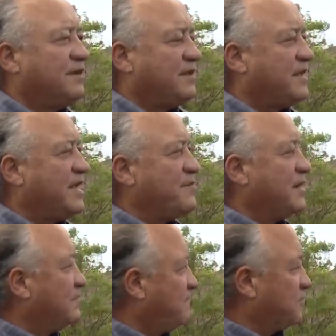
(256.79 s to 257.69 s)
It came
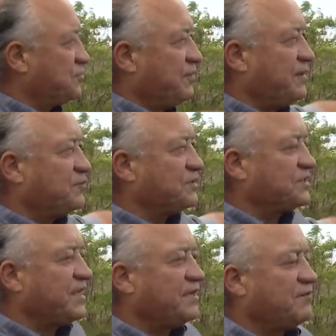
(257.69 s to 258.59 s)
out of Fissure 8, which
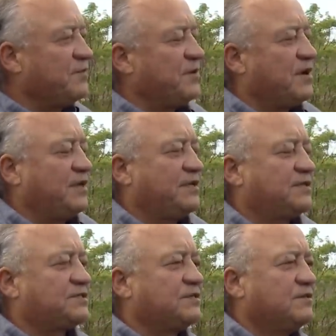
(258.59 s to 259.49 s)
is standing right behind
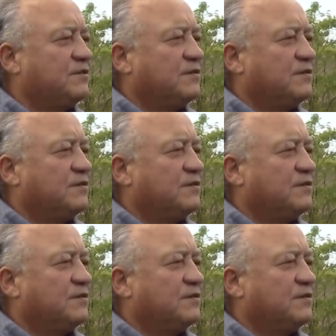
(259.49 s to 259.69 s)
us.